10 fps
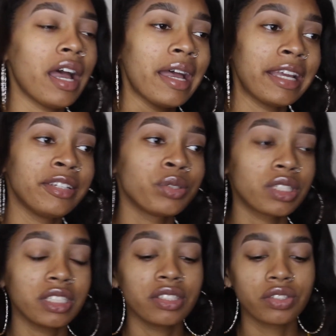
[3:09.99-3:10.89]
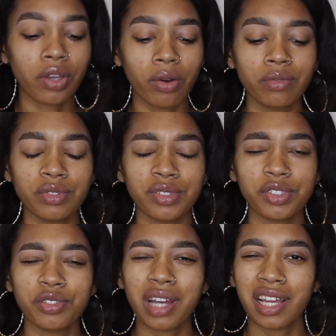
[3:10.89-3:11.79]
I usually don't
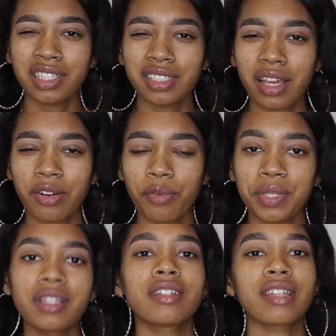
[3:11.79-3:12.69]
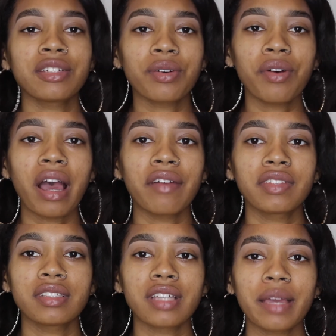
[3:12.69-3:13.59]
do eyeshadow because I don't
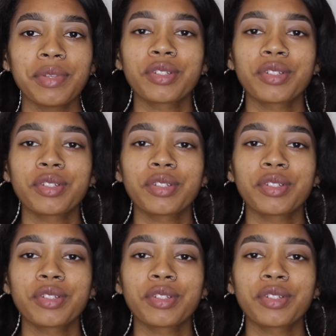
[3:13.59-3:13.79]
have the time.